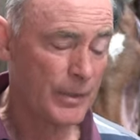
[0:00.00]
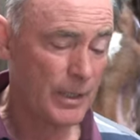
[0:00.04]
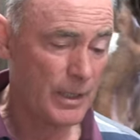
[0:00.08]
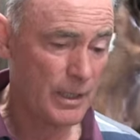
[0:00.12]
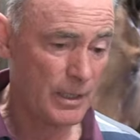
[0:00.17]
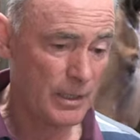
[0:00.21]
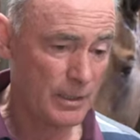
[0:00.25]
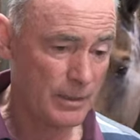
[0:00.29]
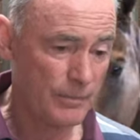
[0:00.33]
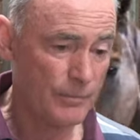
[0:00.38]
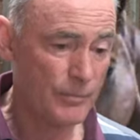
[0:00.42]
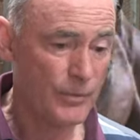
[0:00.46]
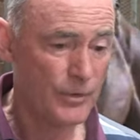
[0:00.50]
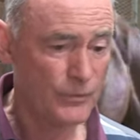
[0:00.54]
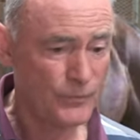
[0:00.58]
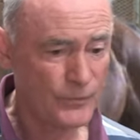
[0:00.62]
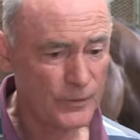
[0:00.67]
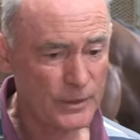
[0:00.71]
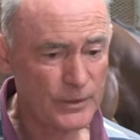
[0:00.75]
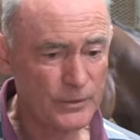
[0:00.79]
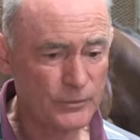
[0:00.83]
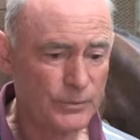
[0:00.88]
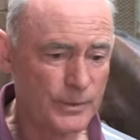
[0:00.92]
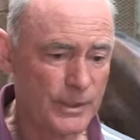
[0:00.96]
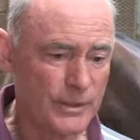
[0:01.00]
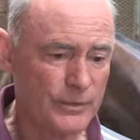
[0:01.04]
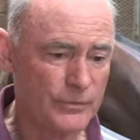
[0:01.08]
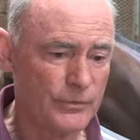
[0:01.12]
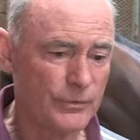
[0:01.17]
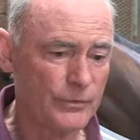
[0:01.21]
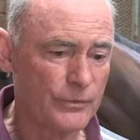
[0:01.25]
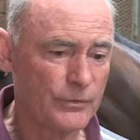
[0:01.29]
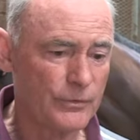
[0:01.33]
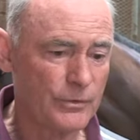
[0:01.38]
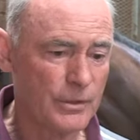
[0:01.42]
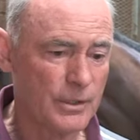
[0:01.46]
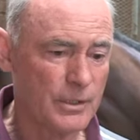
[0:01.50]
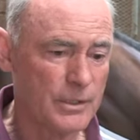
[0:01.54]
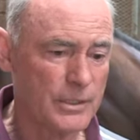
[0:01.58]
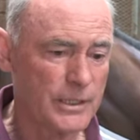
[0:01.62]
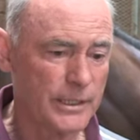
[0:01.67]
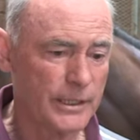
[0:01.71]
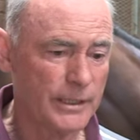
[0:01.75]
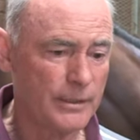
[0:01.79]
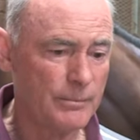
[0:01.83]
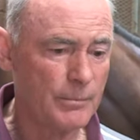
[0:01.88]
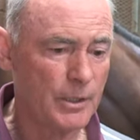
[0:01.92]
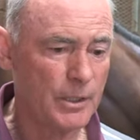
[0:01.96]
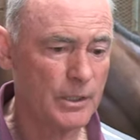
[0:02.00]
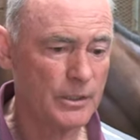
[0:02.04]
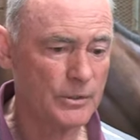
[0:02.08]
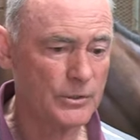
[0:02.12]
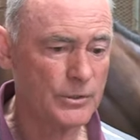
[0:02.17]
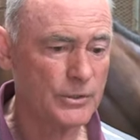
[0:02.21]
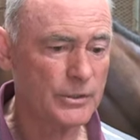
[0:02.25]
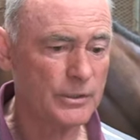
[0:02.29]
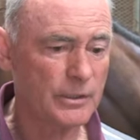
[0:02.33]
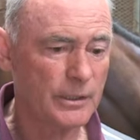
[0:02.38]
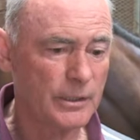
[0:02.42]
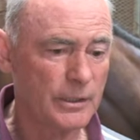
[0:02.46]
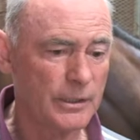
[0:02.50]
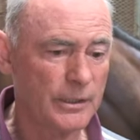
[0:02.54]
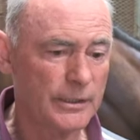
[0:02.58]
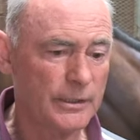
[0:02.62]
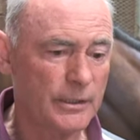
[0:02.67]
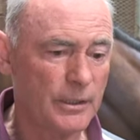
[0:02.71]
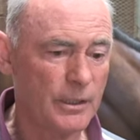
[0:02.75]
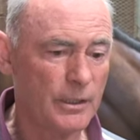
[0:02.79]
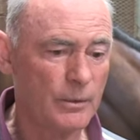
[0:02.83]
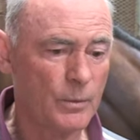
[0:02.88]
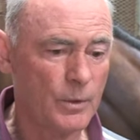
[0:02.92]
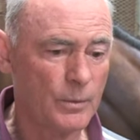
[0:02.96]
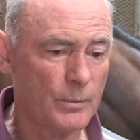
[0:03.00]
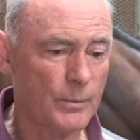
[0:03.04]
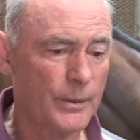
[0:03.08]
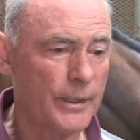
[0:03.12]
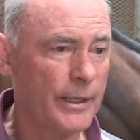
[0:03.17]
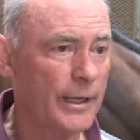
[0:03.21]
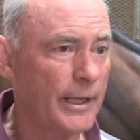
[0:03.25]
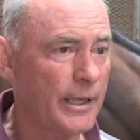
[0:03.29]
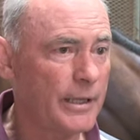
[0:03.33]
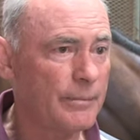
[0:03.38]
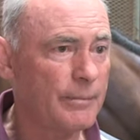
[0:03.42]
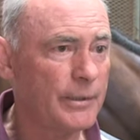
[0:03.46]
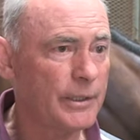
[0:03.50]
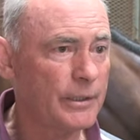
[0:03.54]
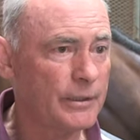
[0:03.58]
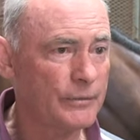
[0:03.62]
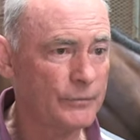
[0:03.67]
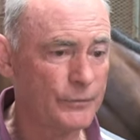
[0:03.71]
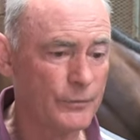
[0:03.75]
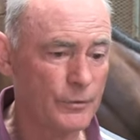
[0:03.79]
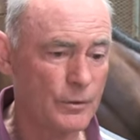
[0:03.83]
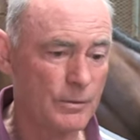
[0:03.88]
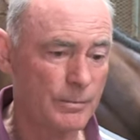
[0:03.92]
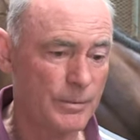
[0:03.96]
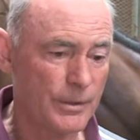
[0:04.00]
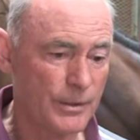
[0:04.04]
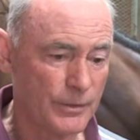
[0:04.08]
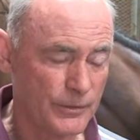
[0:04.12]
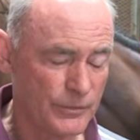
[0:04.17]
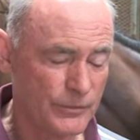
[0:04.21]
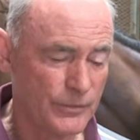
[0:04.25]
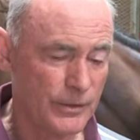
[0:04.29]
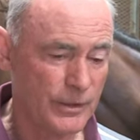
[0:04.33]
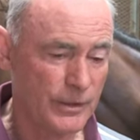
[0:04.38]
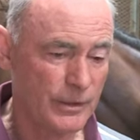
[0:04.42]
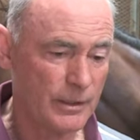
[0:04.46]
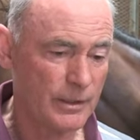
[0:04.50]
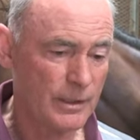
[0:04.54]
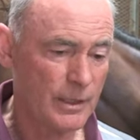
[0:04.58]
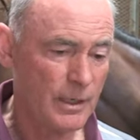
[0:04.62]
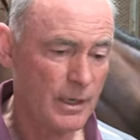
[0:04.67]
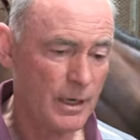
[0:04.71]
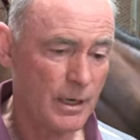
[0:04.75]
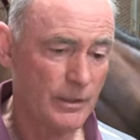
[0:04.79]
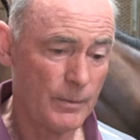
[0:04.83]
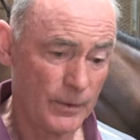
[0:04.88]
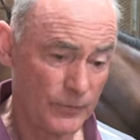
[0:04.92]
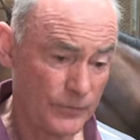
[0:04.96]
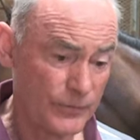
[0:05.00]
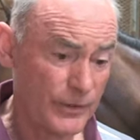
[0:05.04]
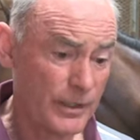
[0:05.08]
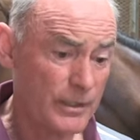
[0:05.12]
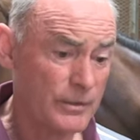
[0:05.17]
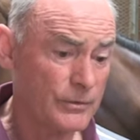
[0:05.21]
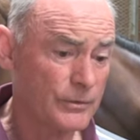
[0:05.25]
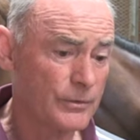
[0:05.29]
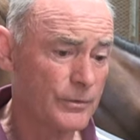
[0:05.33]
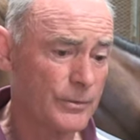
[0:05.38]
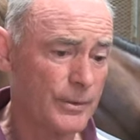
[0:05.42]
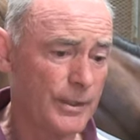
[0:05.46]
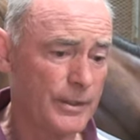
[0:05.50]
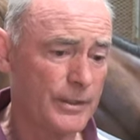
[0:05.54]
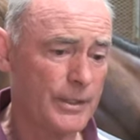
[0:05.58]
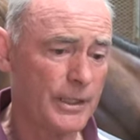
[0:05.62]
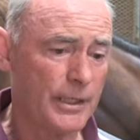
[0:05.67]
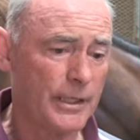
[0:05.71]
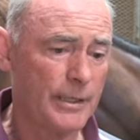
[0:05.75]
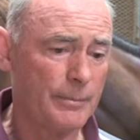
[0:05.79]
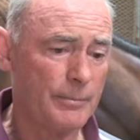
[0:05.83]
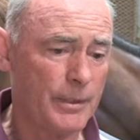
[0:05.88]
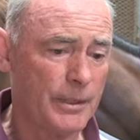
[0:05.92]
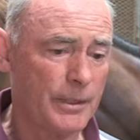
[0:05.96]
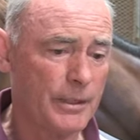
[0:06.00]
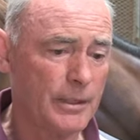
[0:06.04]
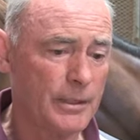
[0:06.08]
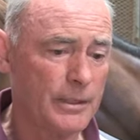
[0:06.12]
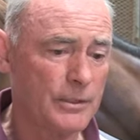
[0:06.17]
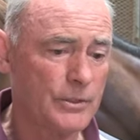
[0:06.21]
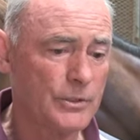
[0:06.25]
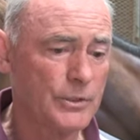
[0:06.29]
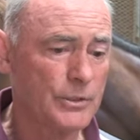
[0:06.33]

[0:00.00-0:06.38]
The fillies race is starting in March, what we're aiming her for, but I won't say it's a run to keep her going.